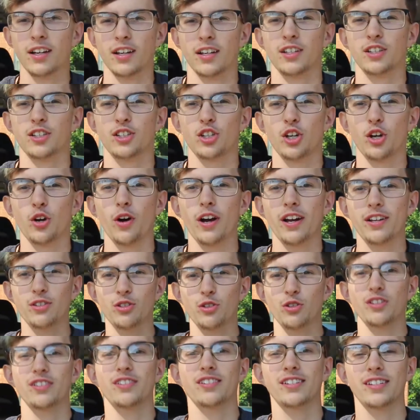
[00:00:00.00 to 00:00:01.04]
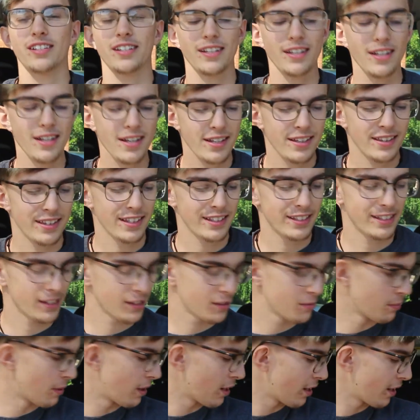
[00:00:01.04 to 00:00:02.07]
So as you can see, this
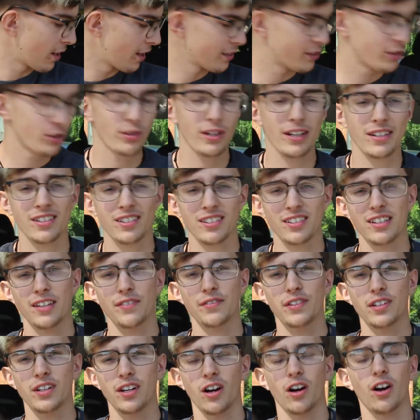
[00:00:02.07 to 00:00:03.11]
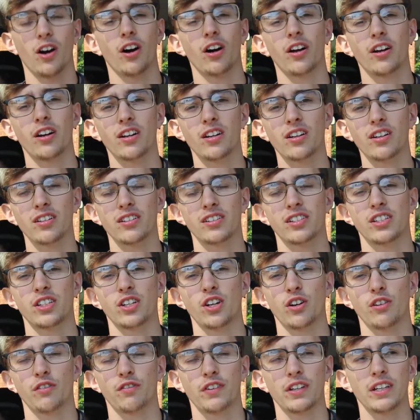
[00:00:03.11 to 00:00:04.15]
is my 2007 Honda
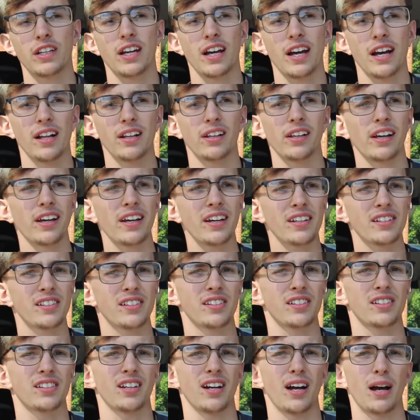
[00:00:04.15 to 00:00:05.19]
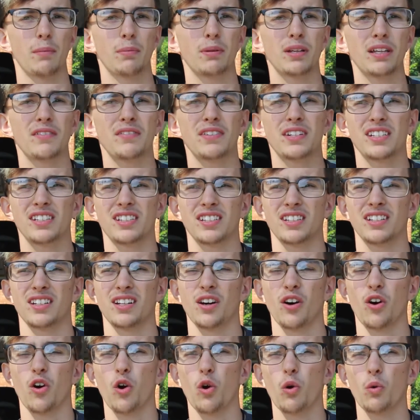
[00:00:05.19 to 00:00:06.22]
CR-V LX. I believe it is an
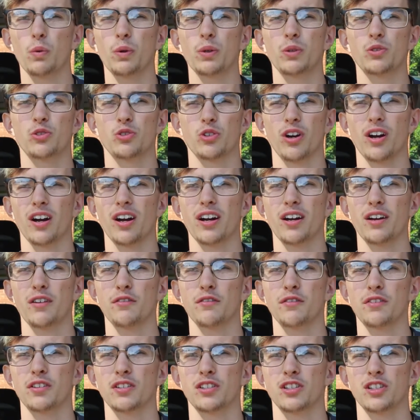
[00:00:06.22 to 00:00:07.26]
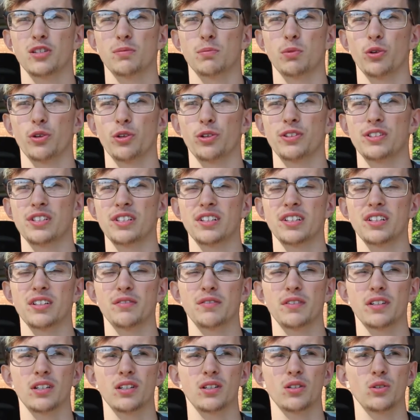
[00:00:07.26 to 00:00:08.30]
all-wheel drive sport utility
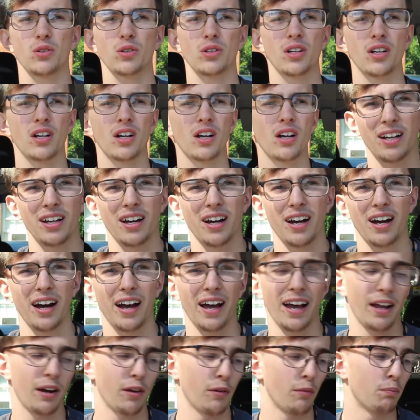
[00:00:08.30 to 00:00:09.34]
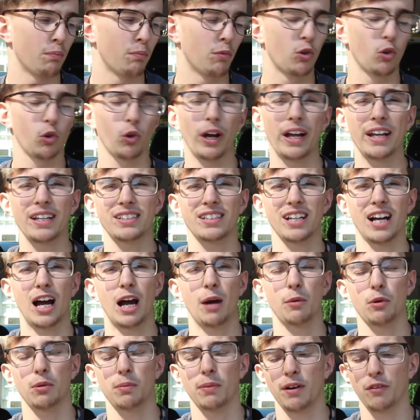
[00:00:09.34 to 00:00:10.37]
vehicle. I had a great
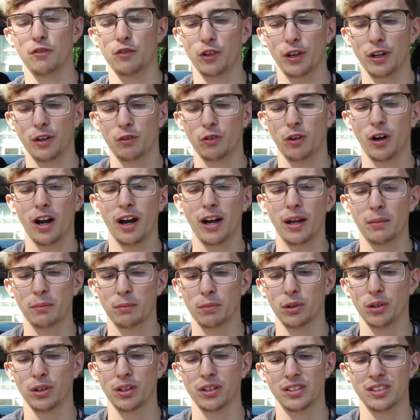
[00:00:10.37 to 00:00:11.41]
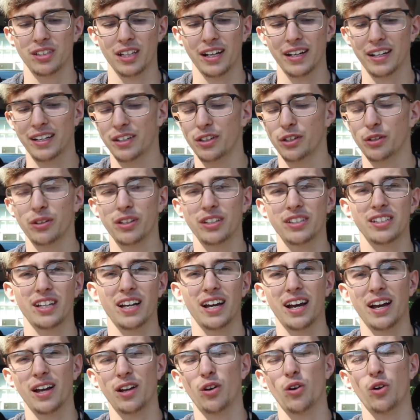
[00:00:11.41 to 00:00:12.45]
time with my friend Ryan Brooks. I didn't do this
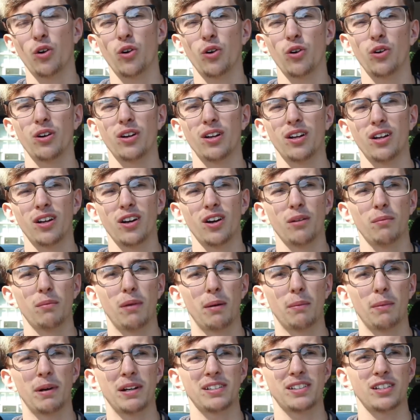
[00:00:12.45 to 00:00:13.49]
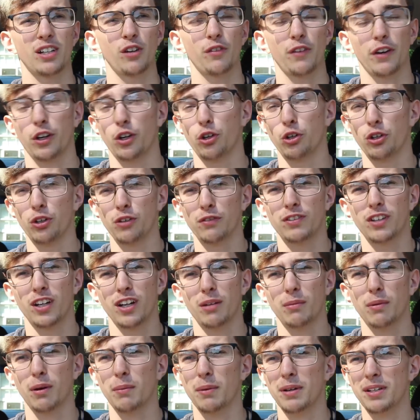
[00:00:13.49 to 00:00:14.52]
at all by myself. I couldn't have done
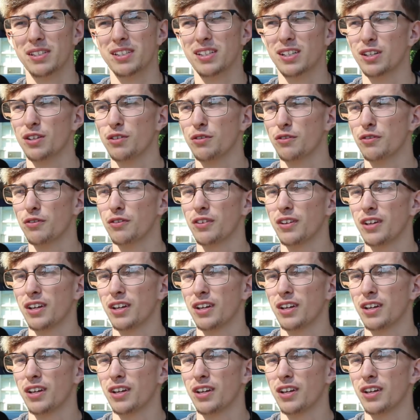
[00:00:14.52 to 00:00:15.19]
it by myself.